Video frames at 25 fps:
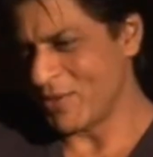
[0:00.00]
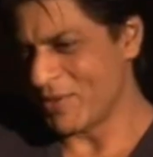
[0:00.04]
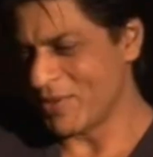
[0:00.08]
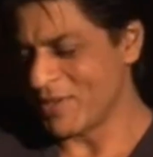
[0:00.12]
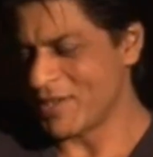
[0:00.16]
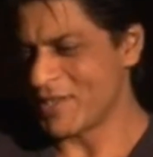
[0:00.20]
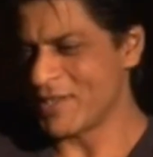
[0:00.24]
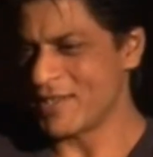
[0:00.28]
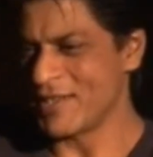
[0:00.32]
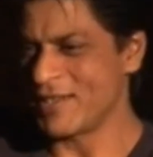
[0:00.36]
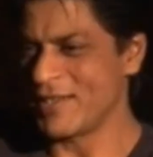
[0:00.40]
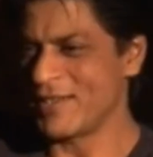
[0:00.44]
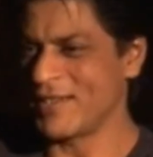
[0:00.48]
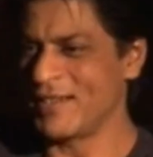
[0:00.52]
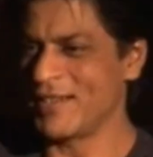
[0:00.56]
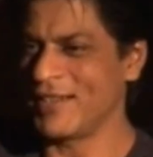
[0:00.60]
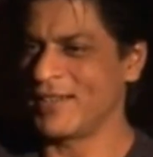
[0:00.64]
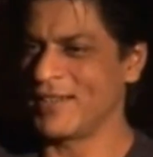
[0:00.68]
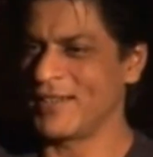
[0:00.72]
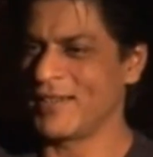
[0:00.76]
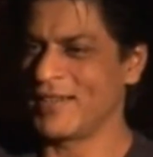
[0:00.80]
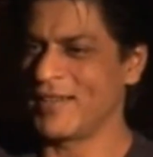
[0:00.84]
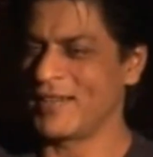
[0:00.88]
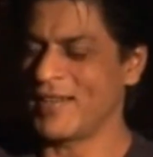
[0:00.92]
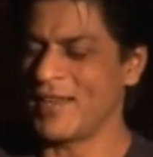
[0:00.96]
you, Riz, and
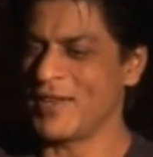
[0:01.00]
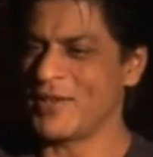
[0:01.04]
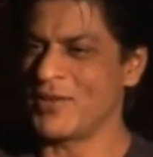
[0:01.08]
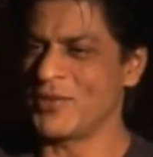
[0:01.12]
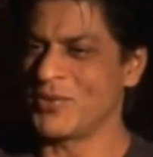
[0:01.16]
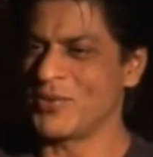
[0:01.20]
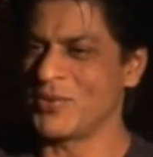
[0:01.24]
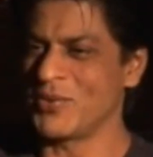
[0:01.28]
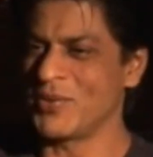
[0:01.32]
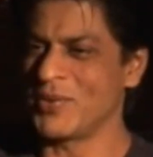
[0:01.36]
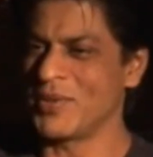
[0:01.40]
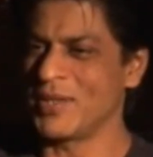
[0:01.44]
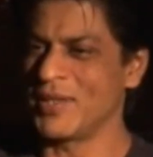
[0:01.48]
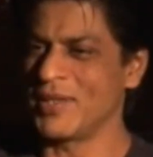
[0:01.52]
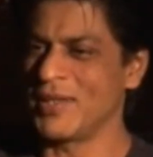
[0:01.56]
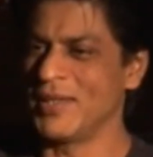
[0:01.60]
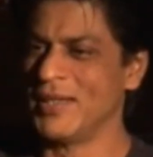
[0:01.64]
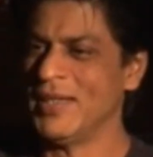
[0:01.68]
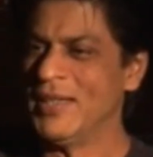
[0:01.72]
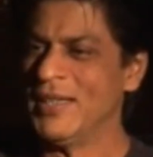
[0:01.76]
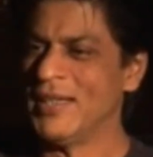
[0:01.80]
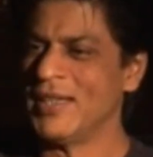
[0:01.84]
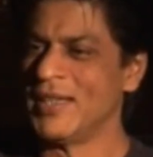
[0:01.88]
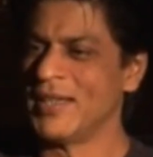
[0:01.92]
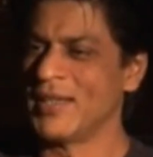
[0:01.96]
thank you to
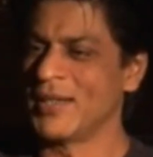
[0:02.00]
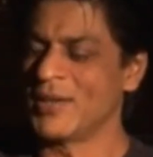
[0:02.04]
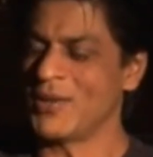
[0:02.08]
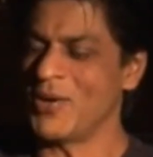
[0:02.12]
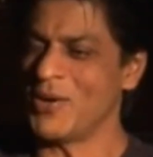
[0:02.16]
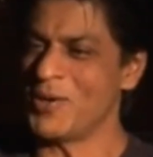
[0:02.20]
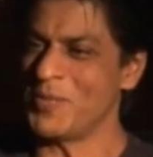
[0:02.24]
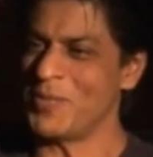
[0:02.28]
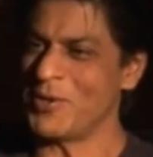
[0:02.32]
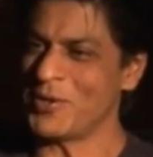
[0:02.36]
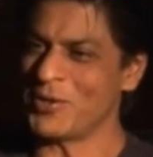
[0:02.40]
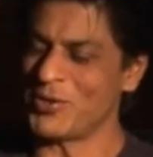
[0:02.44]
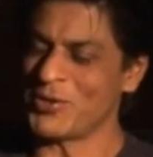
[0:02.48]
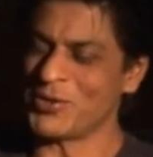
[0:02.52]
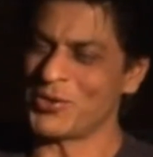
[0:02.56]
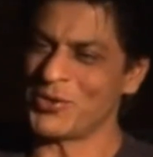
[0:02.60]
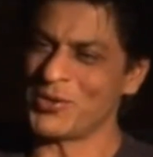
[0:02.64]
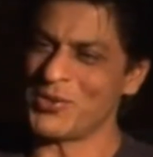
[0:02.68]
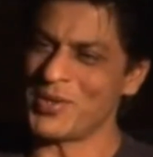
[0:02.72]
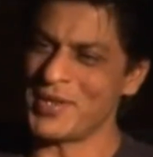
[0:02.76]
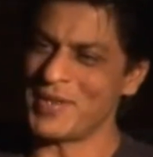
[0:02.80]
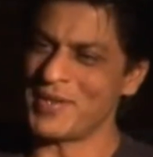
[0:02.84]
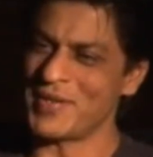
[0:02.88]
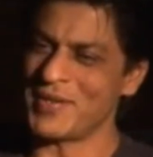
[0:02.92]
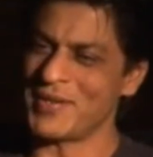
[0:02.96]
call me on the
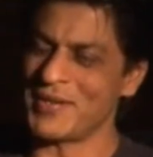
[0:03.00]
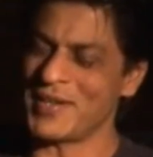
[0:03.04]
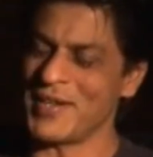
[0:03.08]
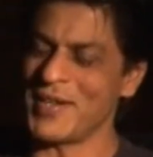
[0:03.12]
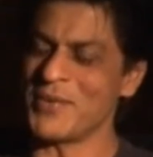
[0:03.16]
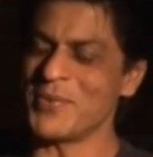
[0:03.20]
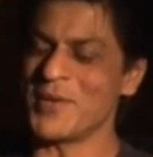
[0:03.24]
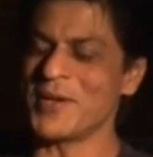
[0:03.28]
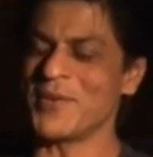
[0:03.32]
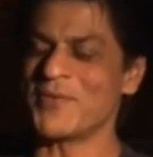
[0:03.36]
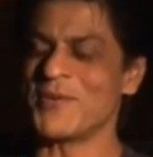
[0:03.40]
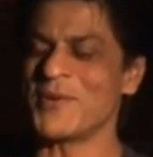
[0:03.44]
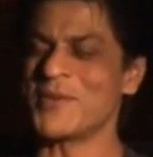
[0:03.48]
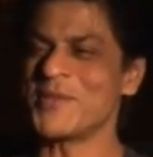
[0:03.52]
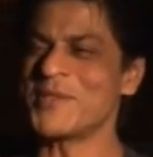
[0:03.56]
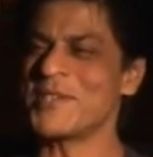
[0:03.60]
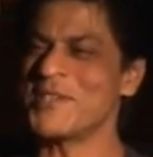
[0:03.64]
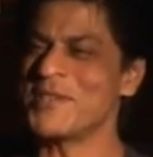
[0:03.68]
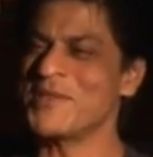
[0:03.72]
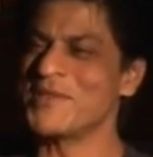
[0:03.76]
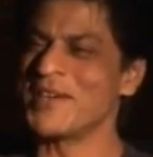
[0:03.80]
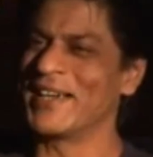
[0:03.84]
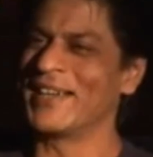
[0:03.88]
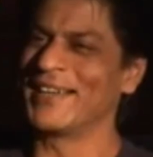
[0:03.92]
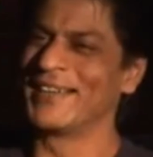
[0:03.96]
show, and really wonderful to
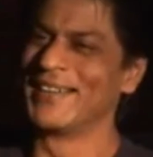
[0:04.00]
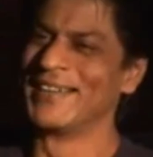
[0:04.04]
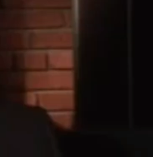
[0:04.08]
see you again.